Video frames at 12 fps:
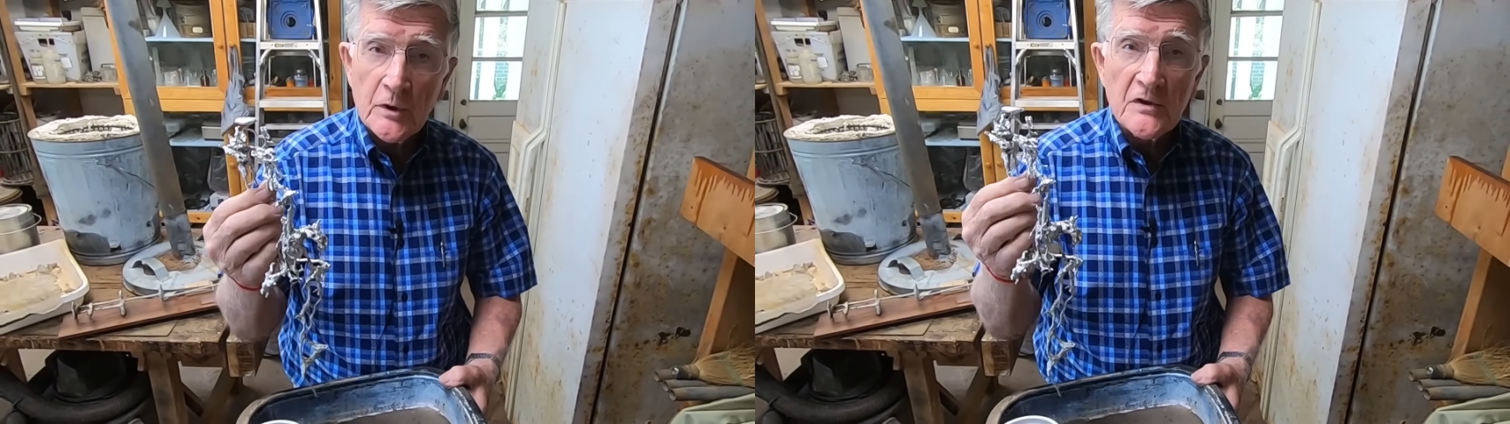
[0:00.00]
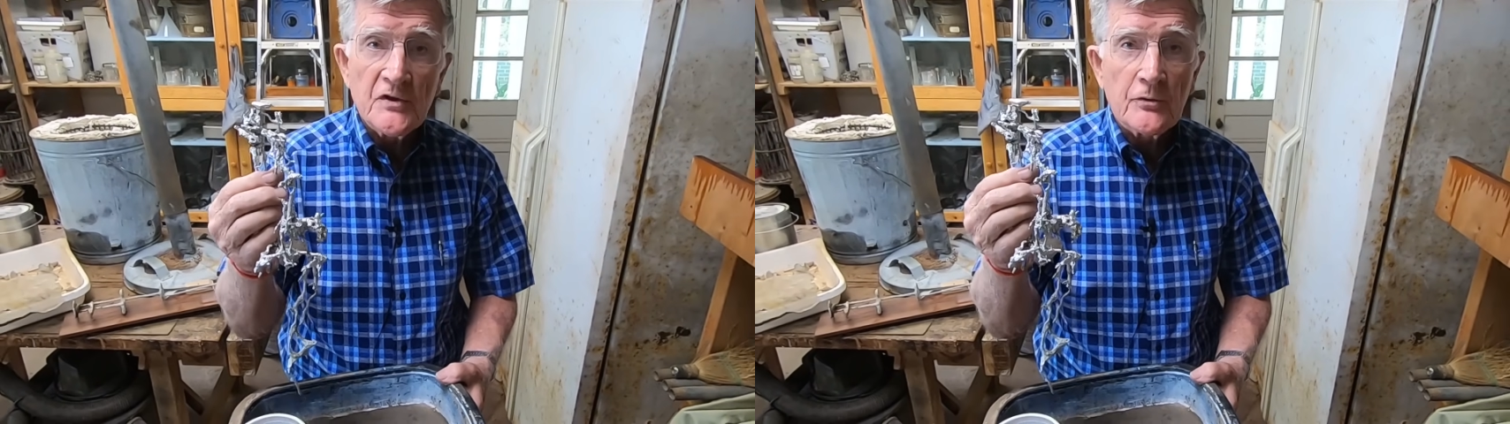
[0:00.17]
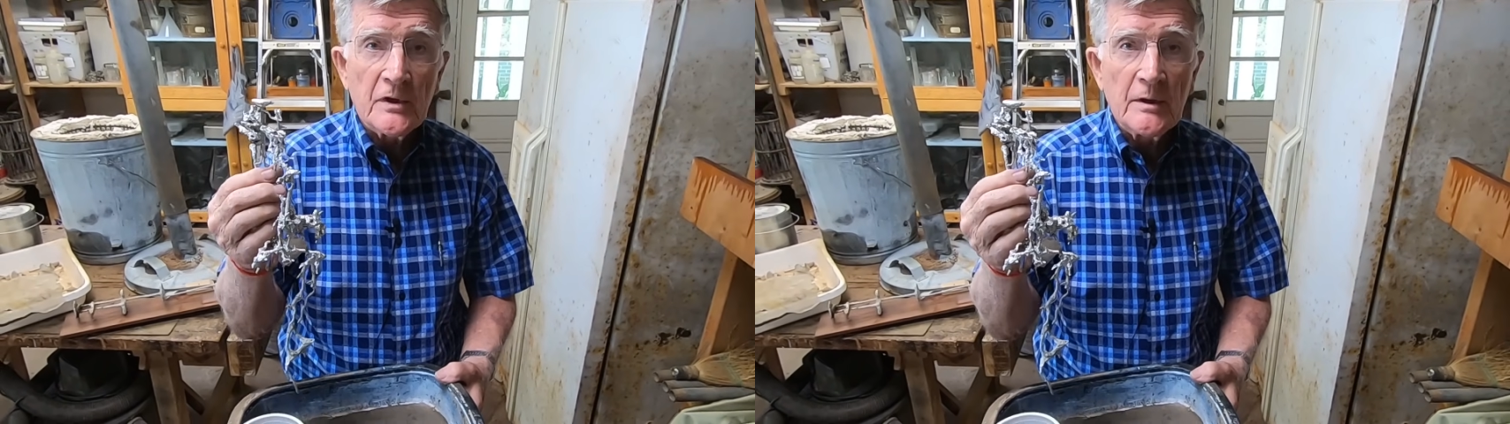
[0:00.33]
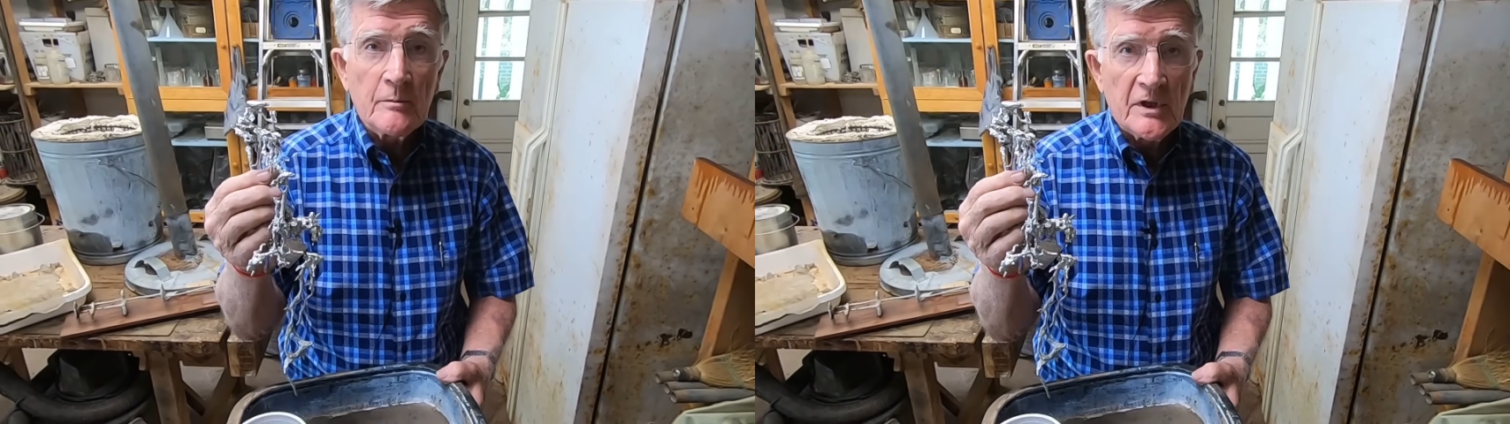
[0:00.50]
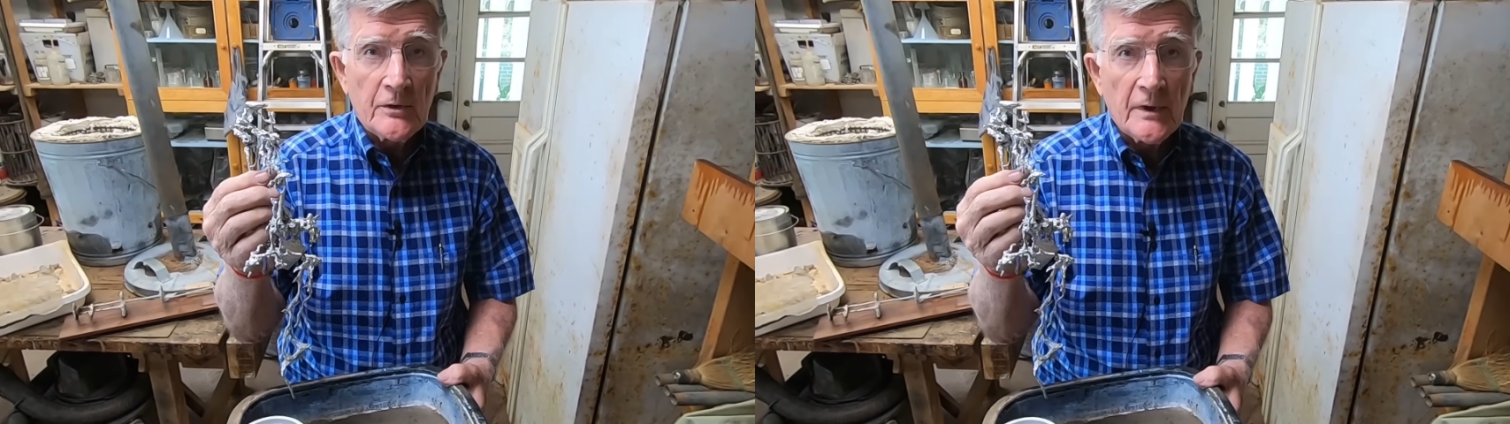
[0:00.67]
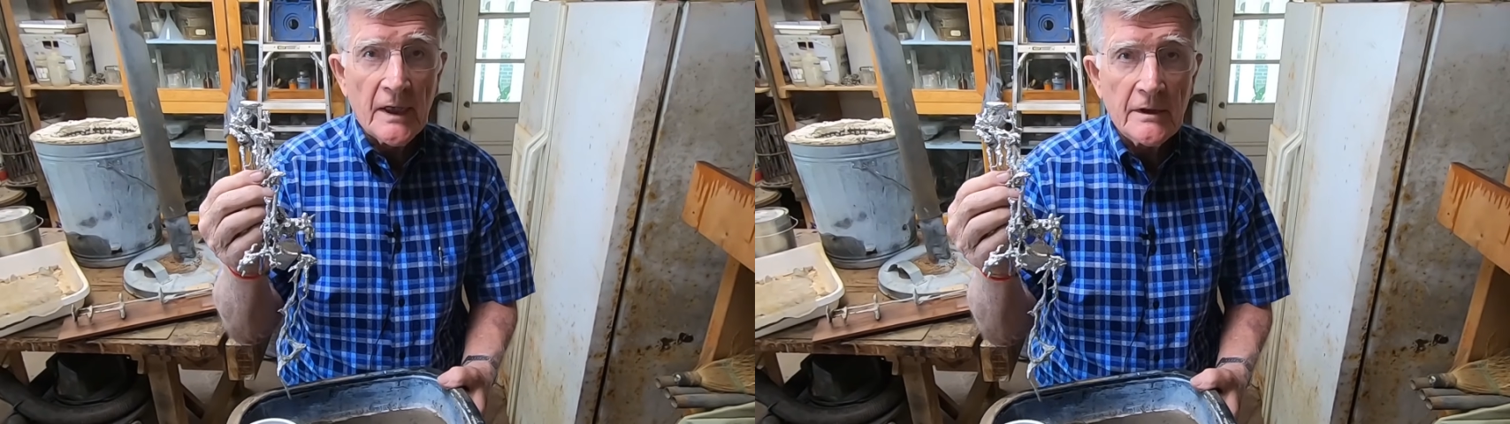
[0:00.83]
were
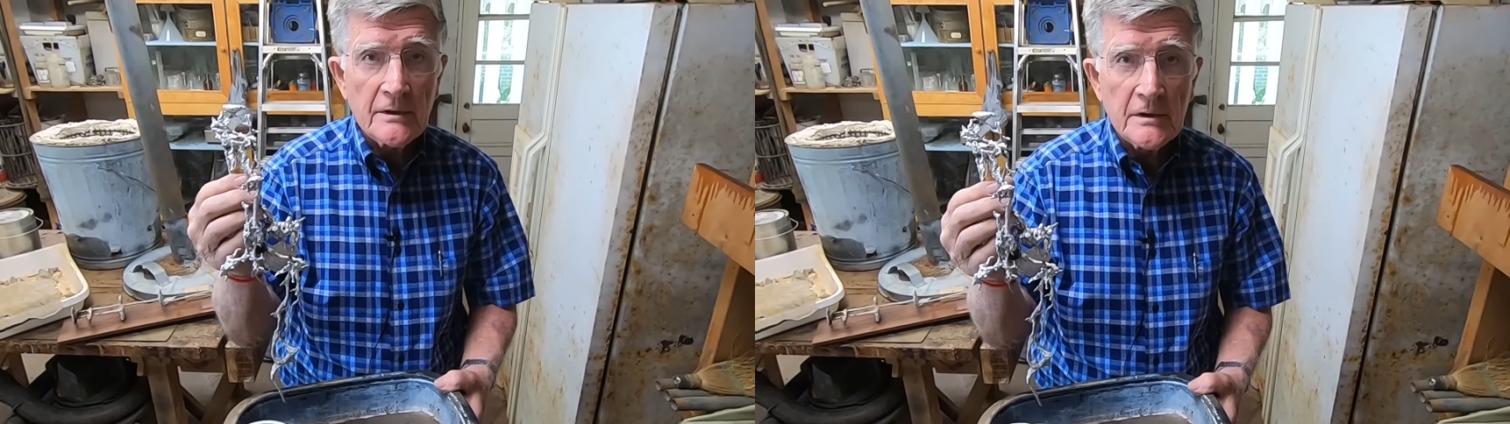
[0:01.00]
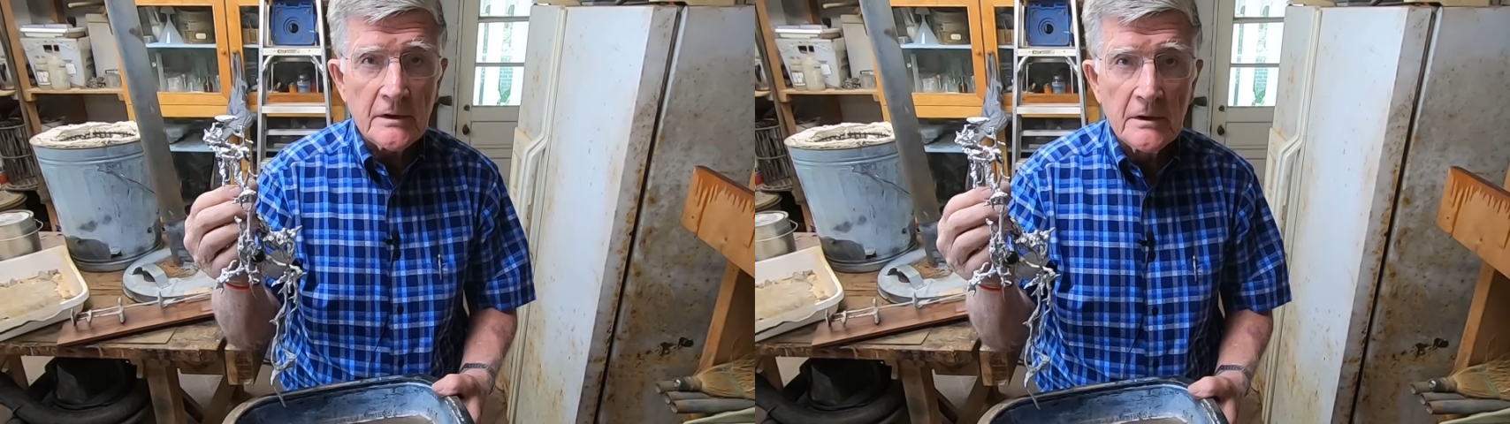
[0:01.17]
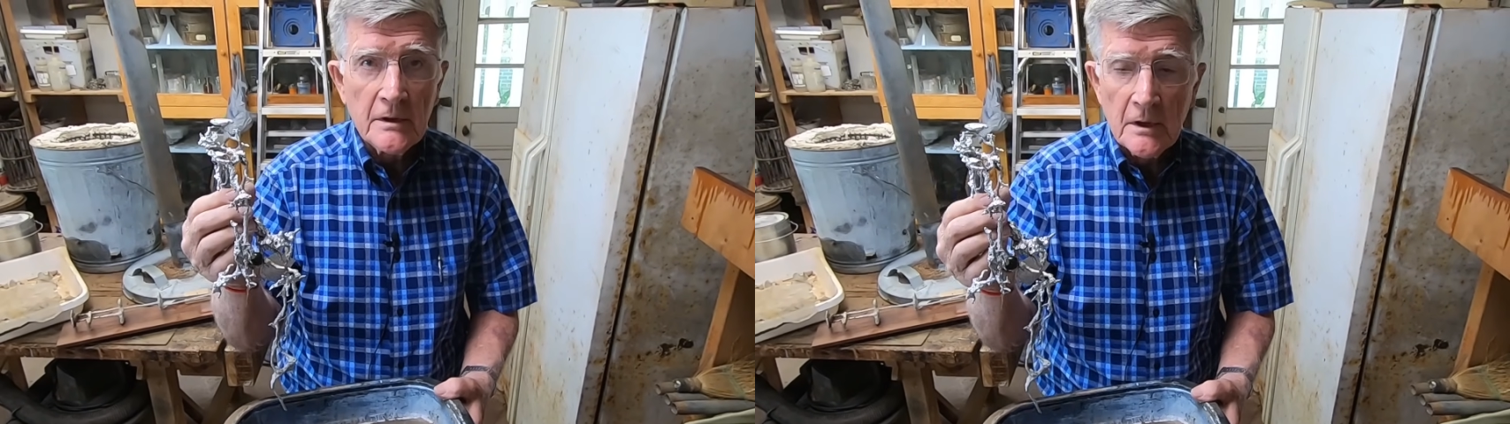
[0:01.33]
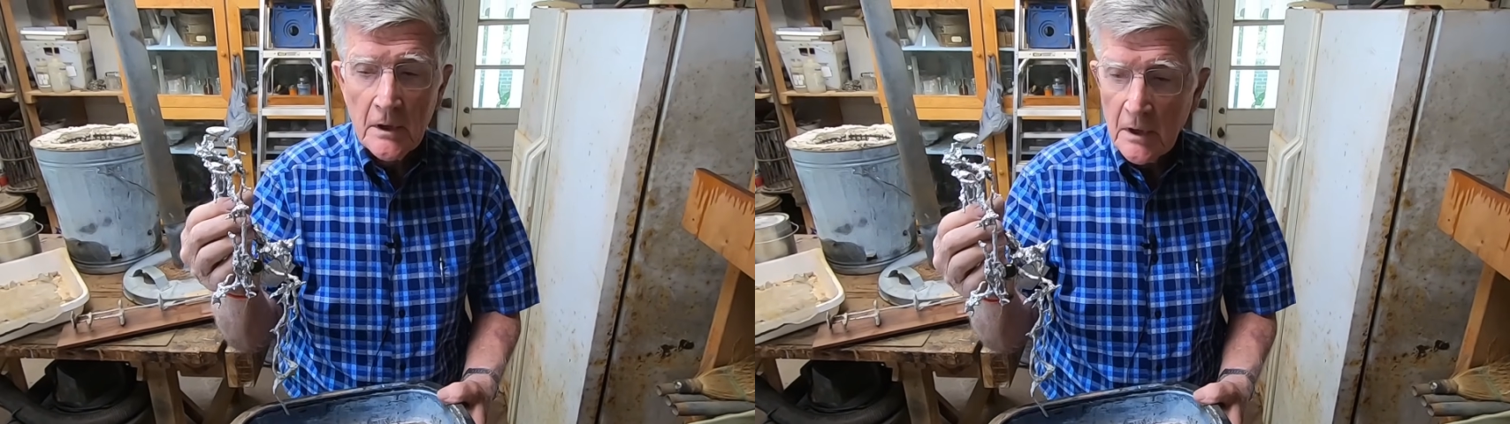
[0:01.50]
extremely regular